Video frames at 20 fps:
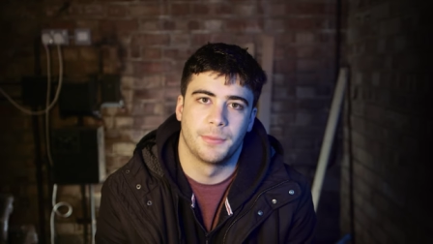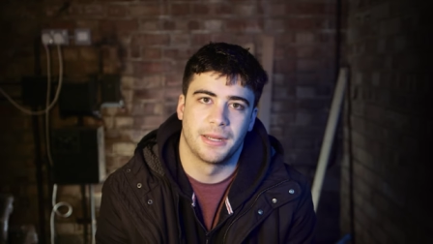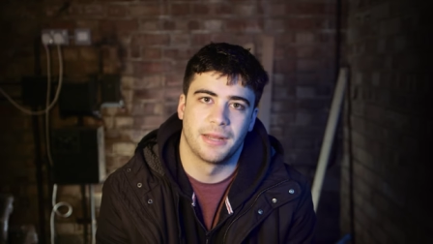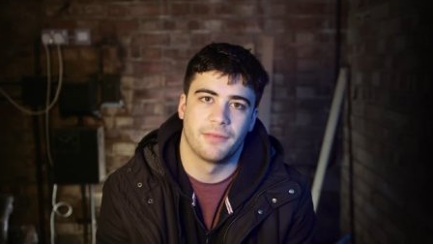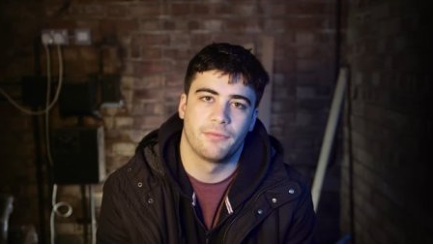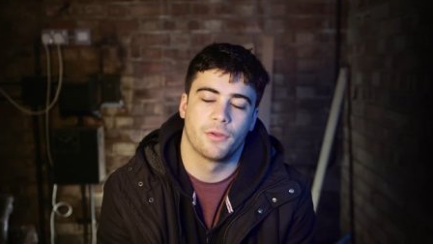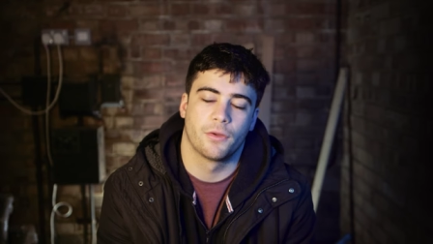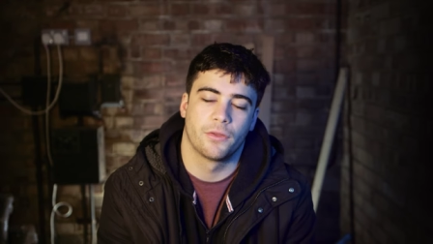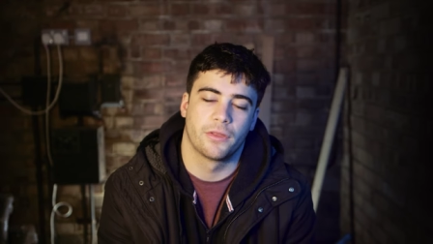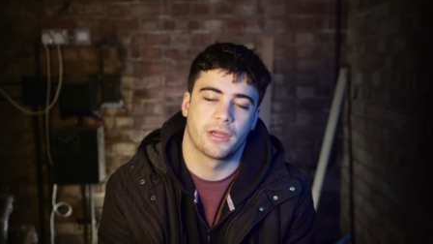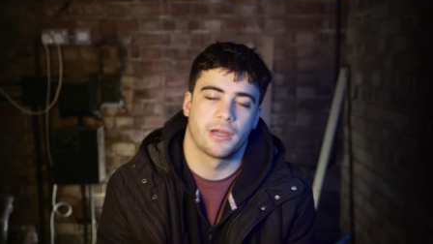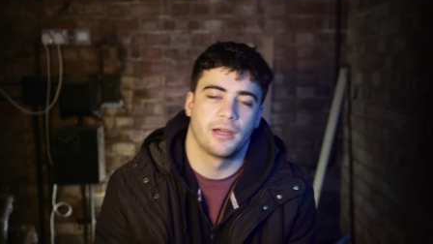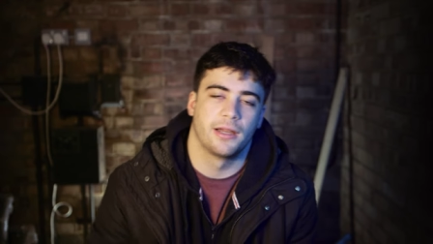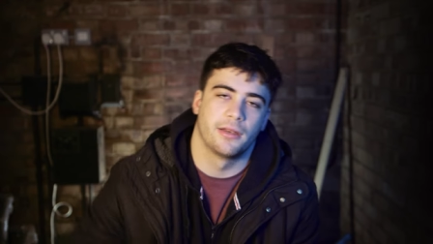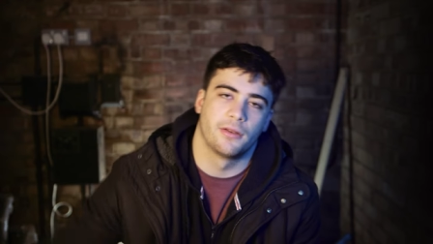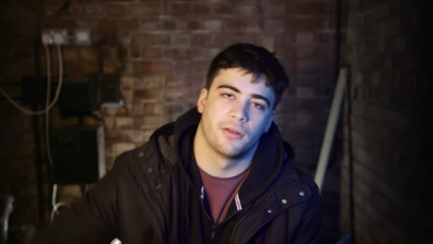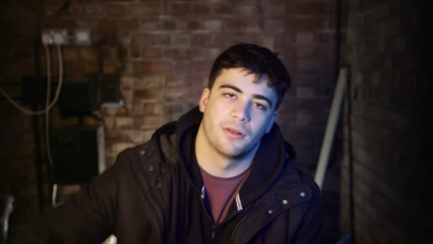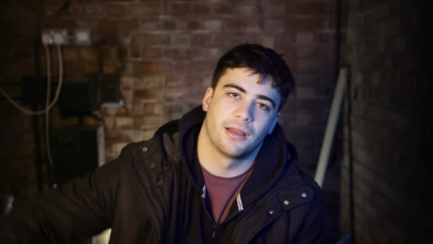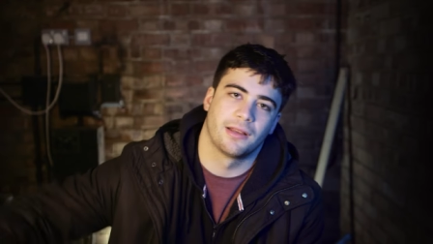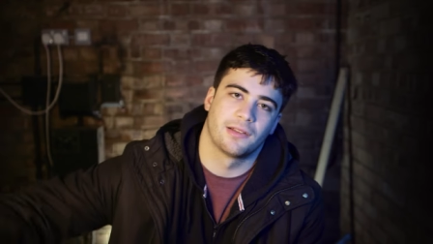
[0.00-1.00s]
But if you're the
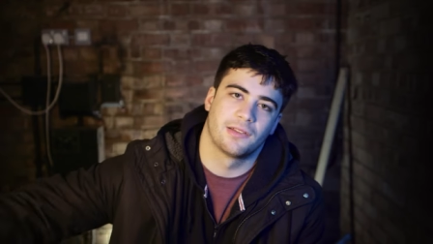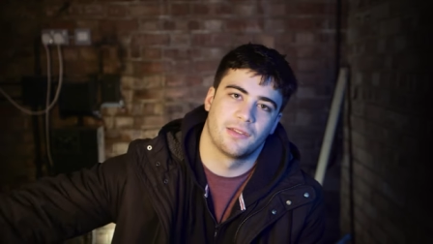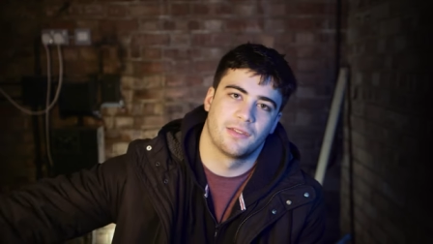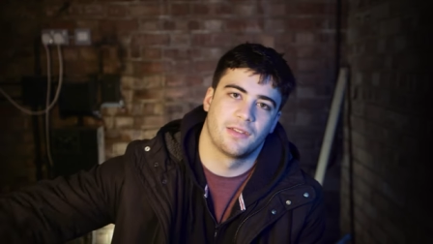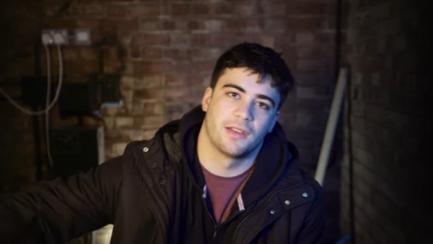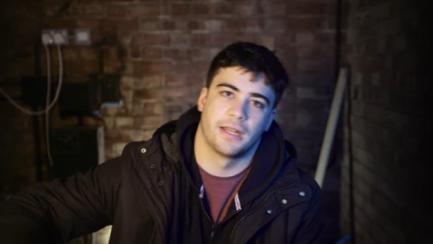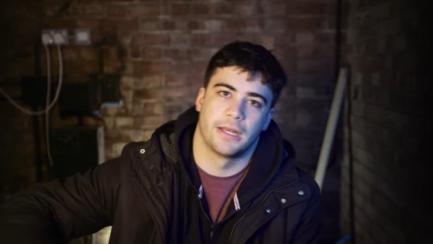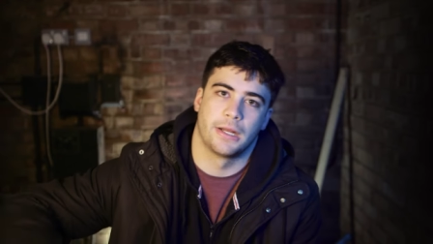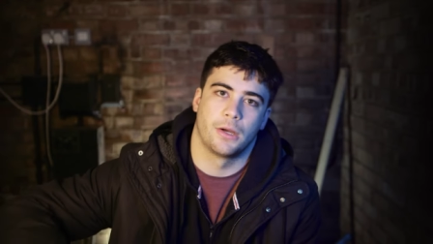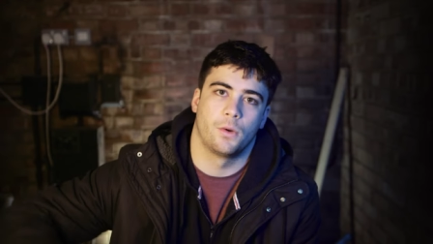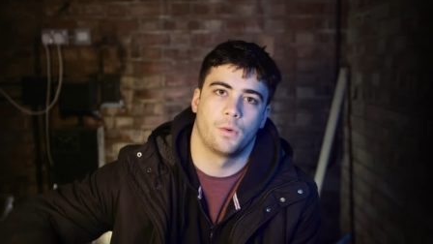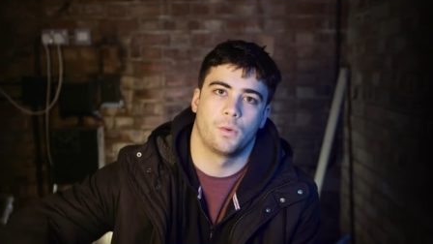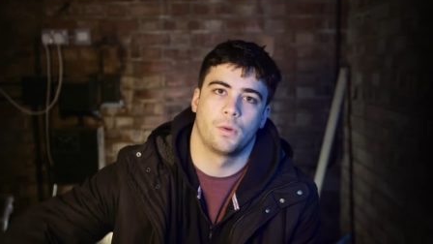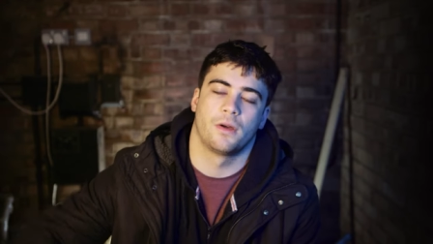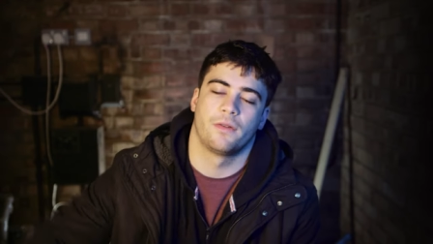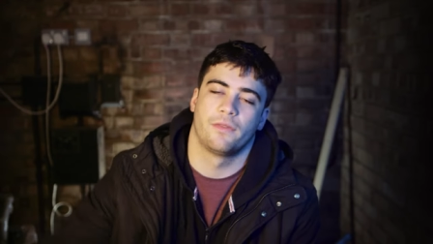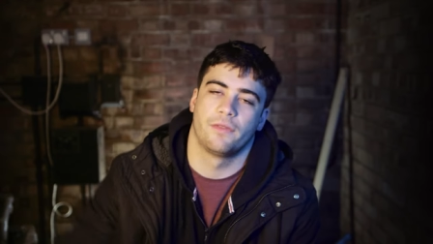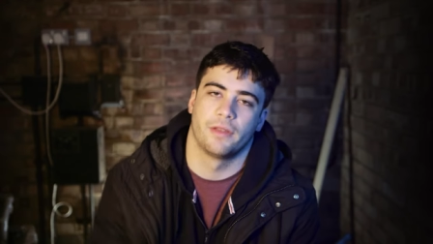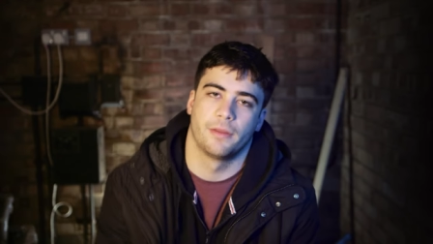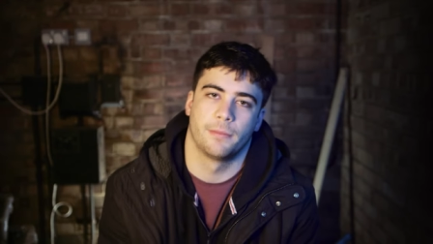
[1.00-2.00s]
kind who likes to turn it
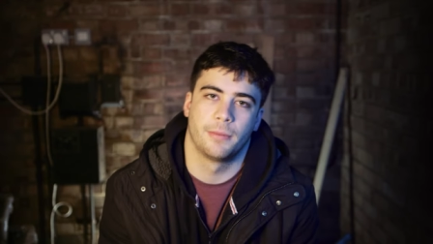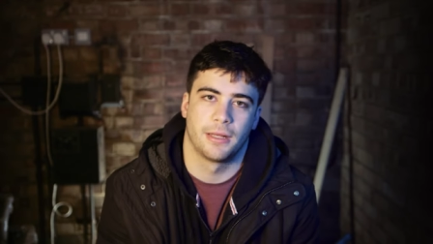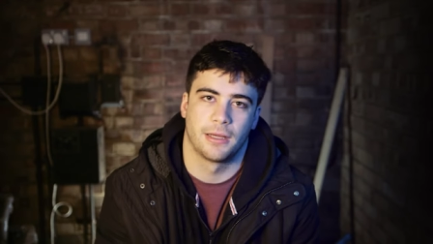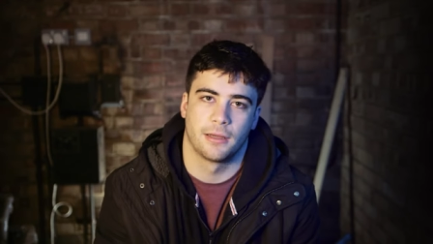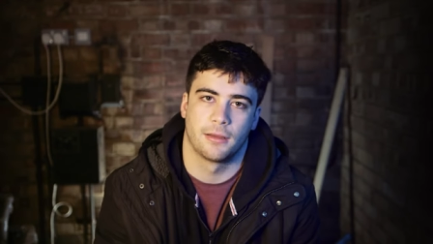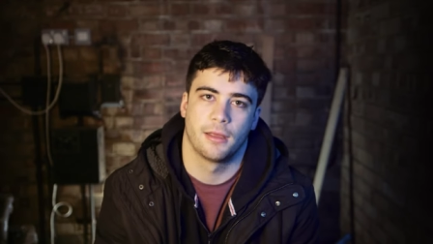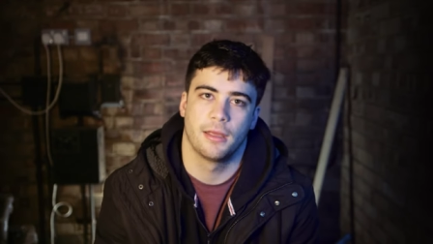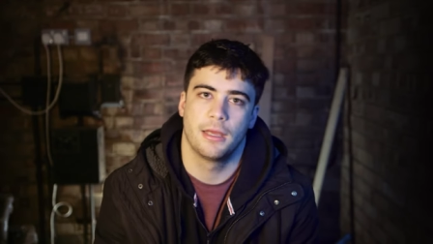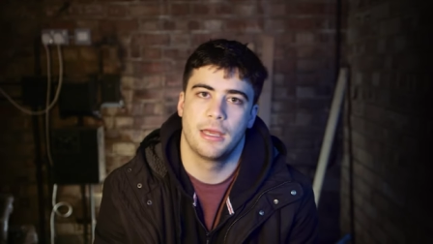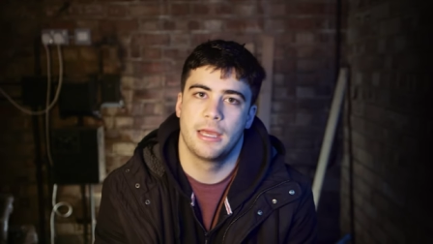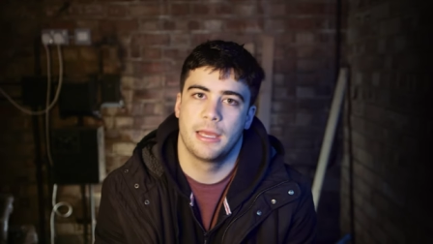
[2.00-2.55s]
all off at the plug,